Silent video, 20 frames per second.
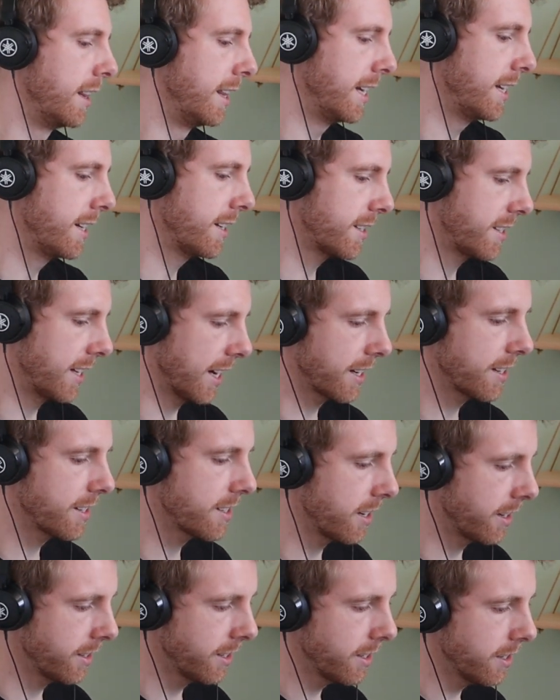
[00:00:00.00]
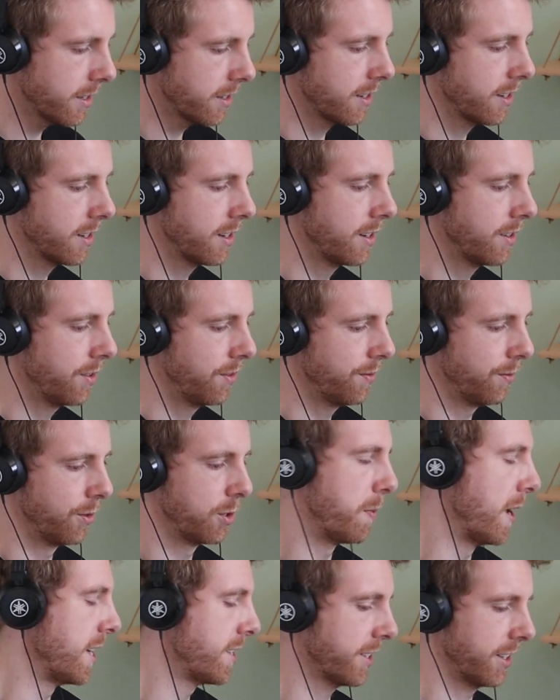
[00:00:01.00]
The second study
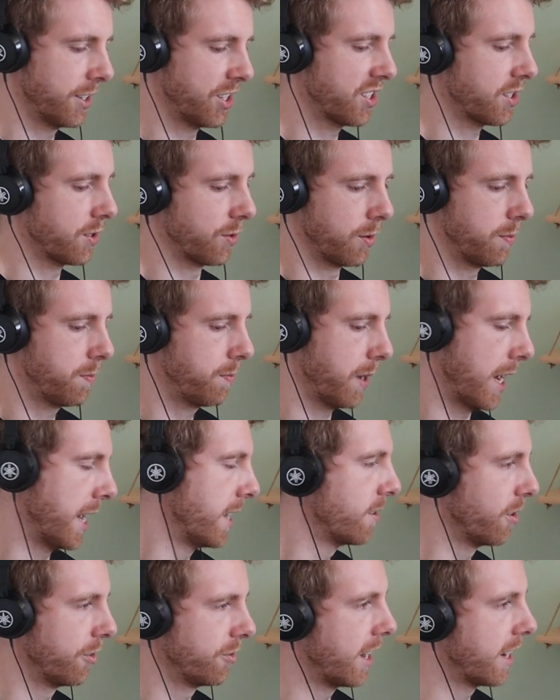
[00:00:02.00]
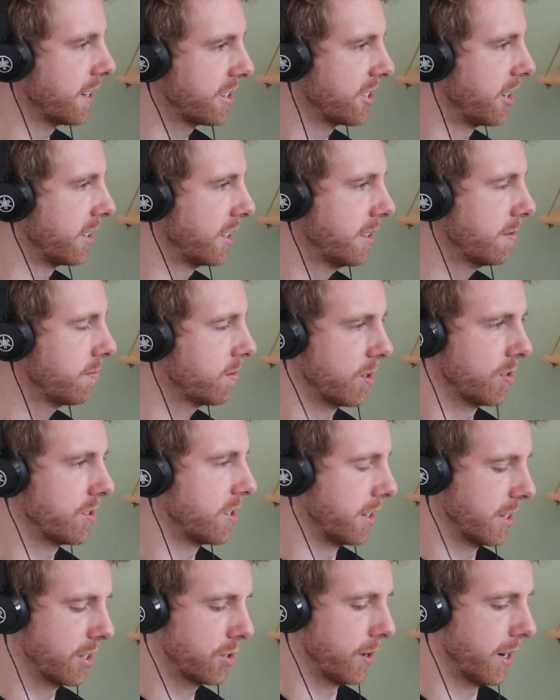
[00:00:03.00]
was basically just a repeat of that study. So it was
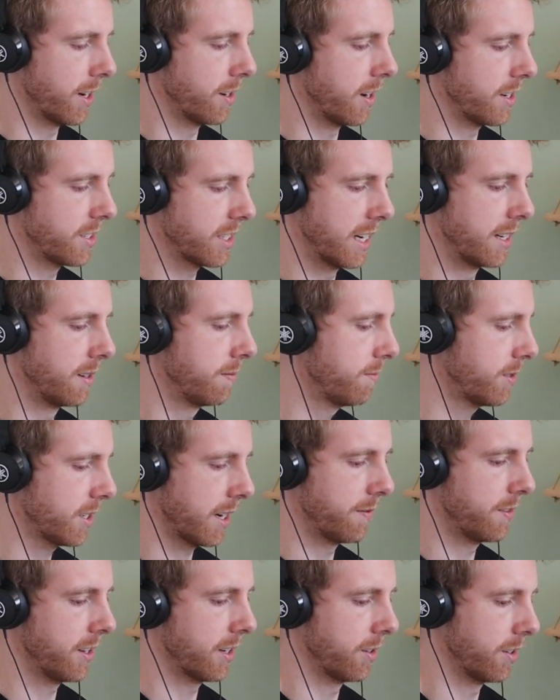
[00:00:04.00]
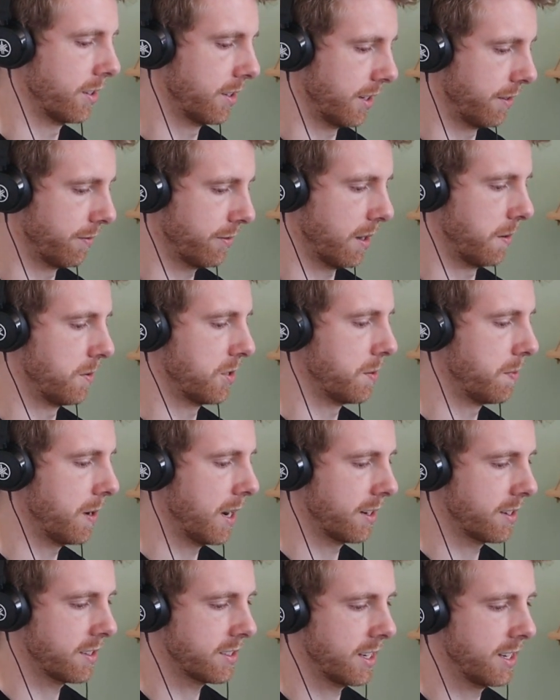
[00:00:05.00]
done in 2019, same thing on inflammatory
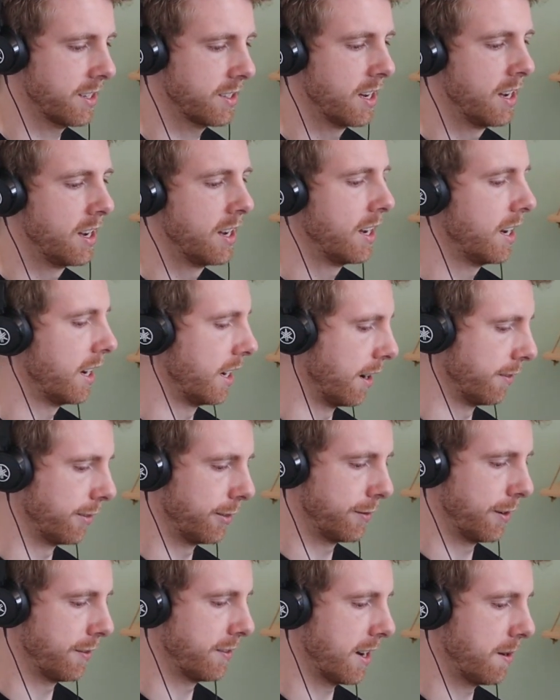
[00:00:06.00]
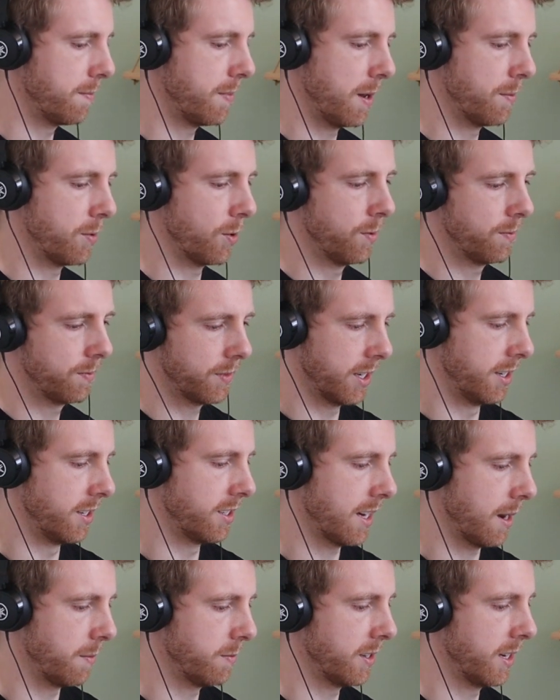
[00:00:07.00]
bowel disease. Another 15 people did the
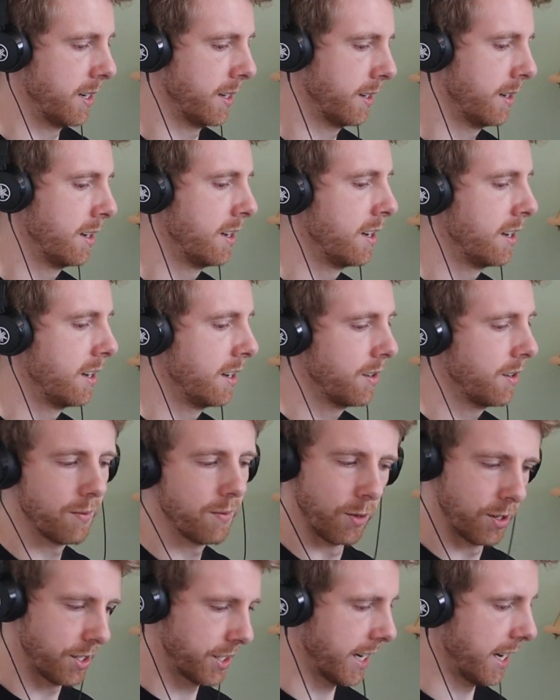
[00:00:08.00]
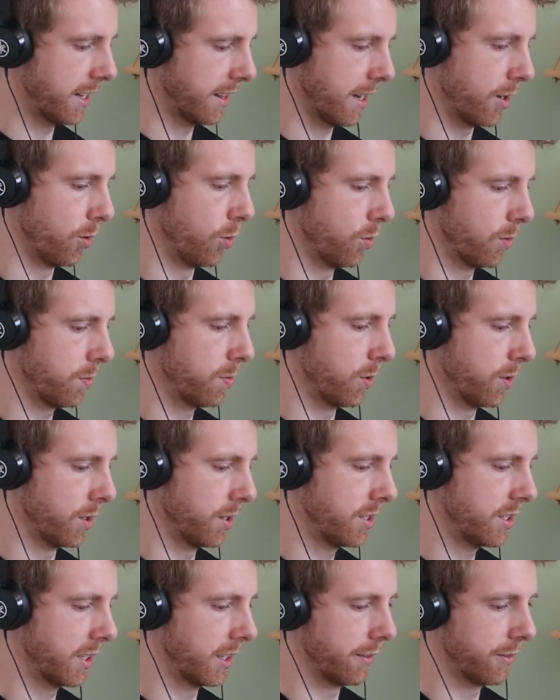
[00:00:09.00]
same thing, once again, they all
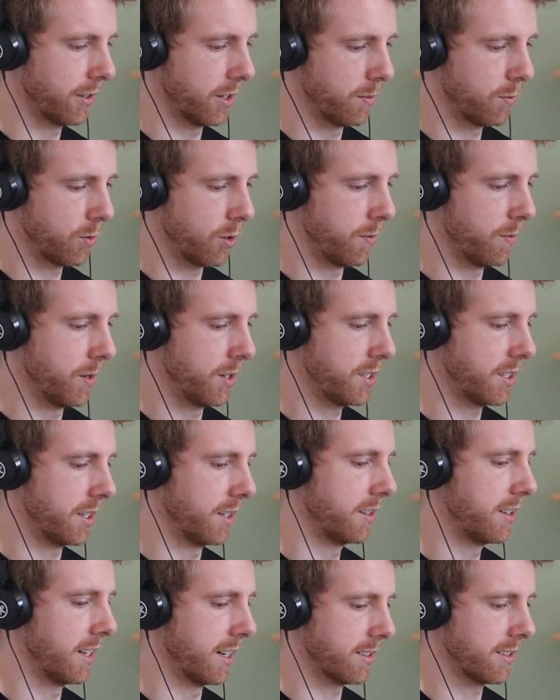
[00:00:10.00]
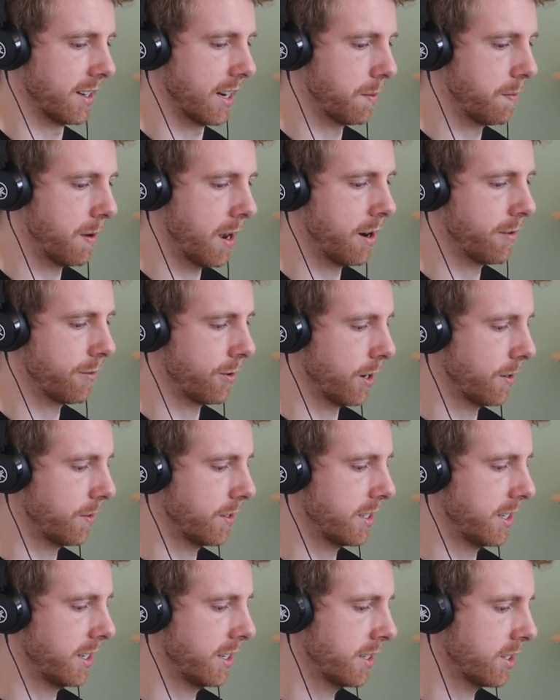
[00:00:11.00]
reported significant improvements in things like bowel
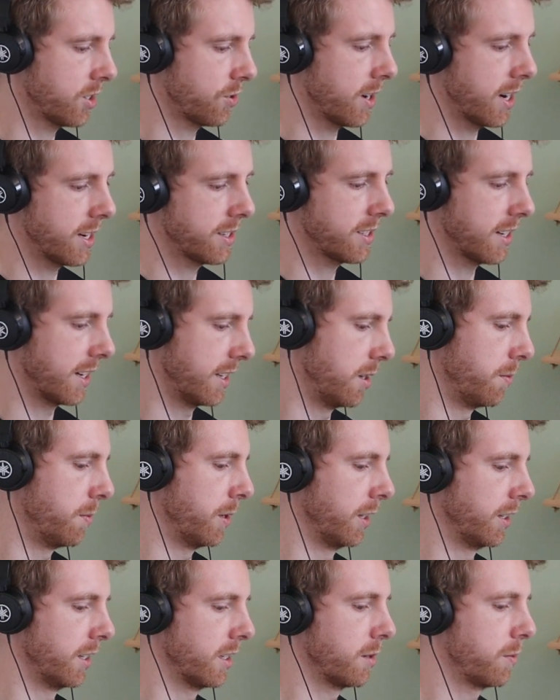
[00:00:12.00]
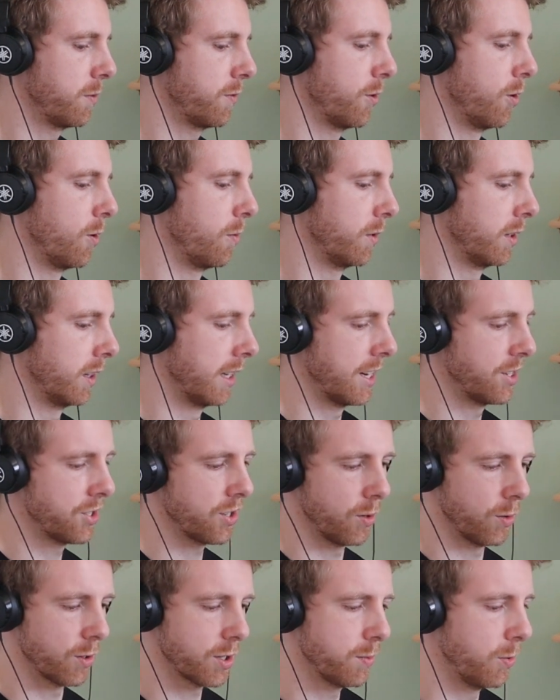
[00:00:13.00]
frequency, stress, and the ability to perform
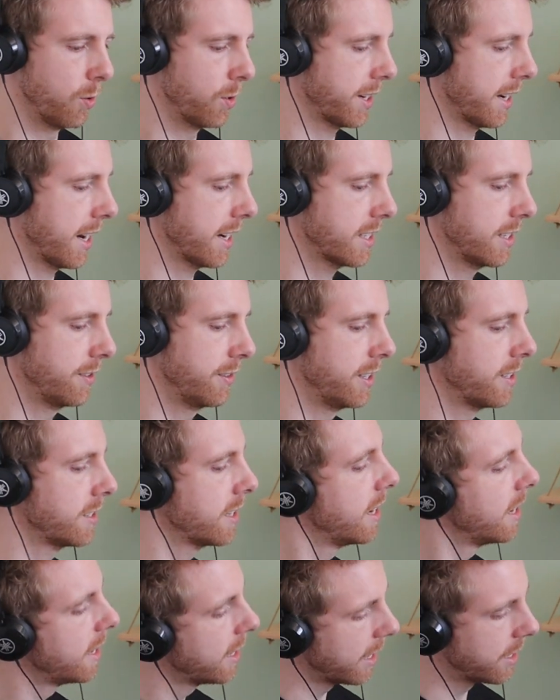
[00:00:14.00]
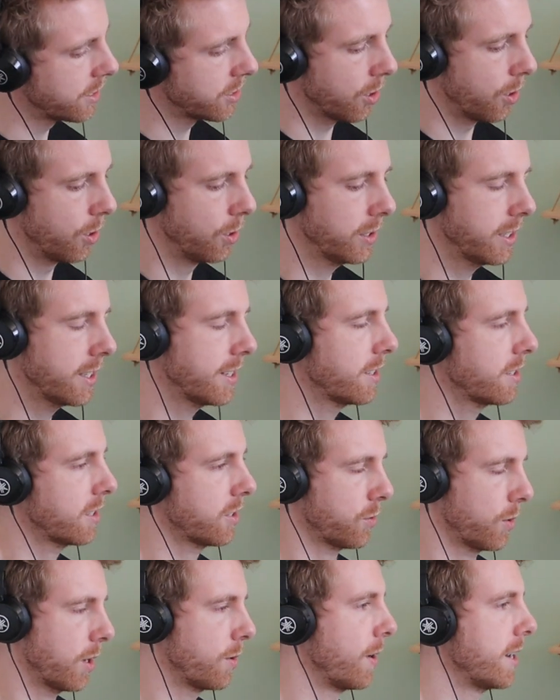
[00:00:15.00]
leisure or sporting activities as early
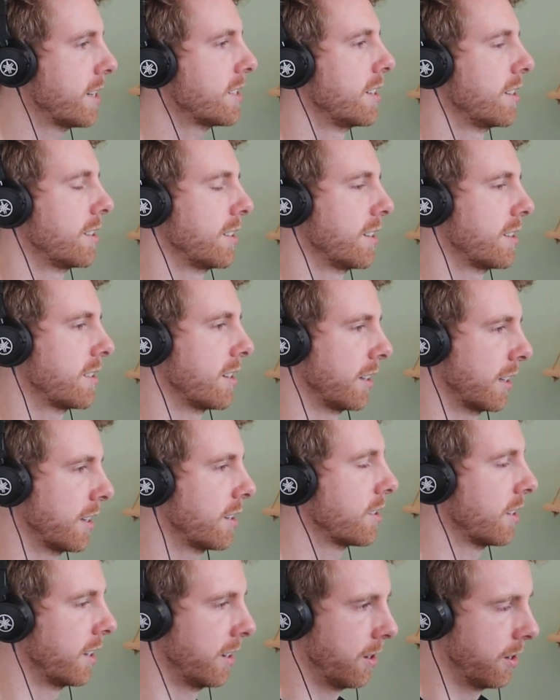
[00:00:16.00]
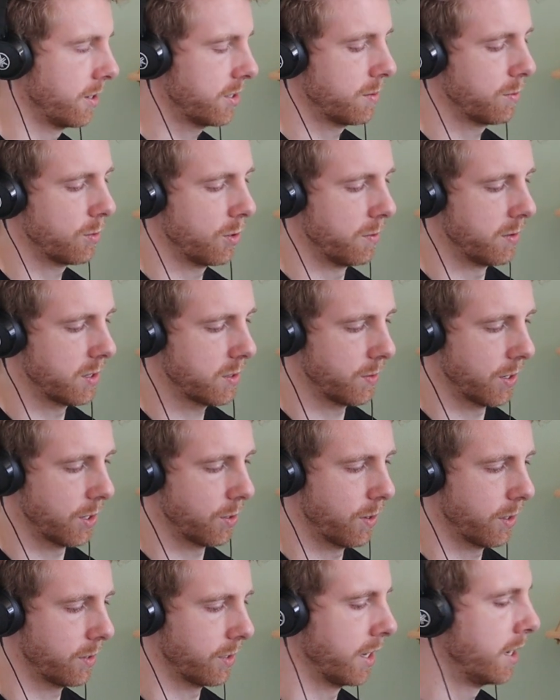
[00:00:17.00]
as three weeks into the study. So they noticed improvements pretty
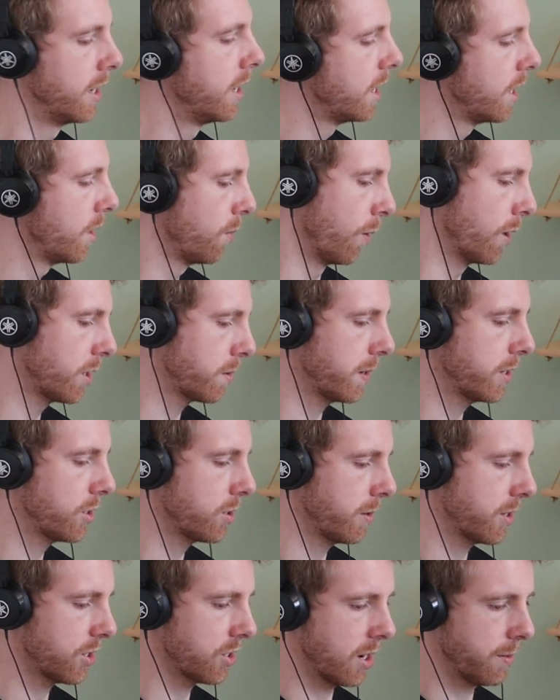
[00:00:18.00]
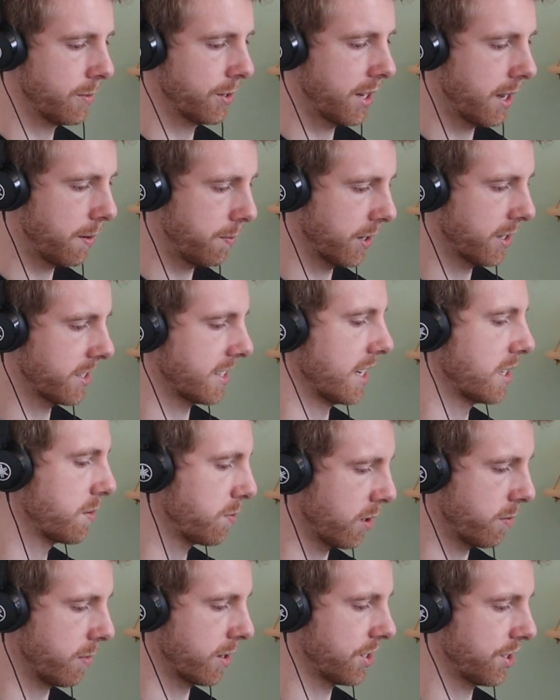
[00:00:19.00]
quickly. Won't spend too much time on that because that's
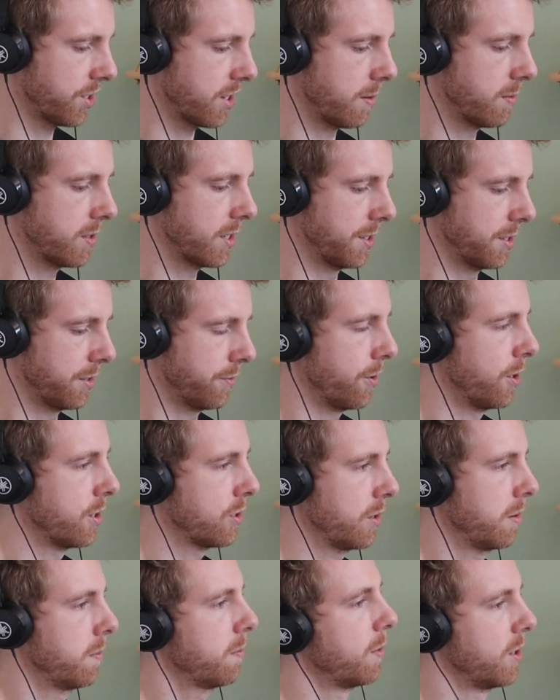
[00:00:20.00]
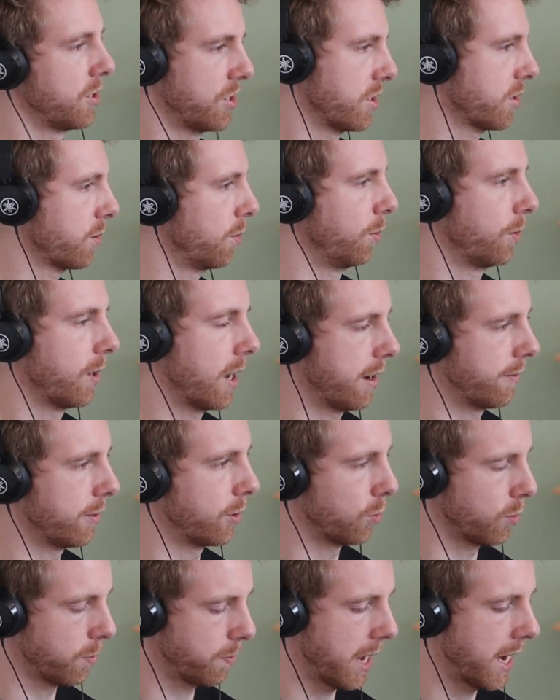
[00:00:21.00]
pretty much the same study as the first one, but it's just cool to have
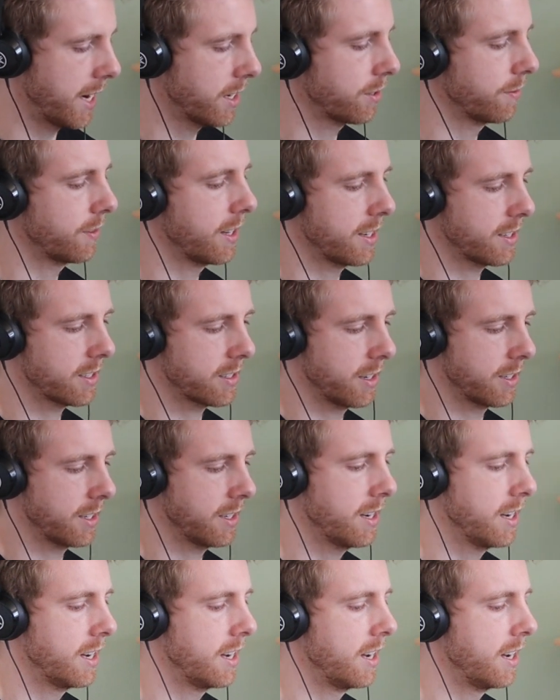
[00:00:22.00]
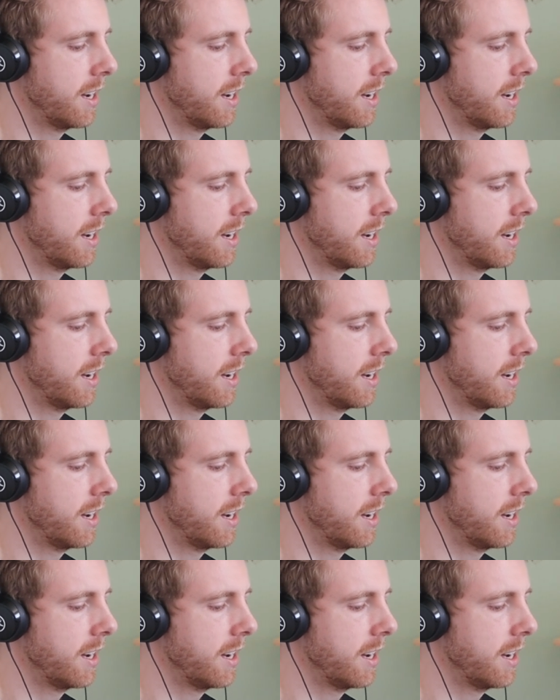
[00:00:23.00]
a repeat of that study.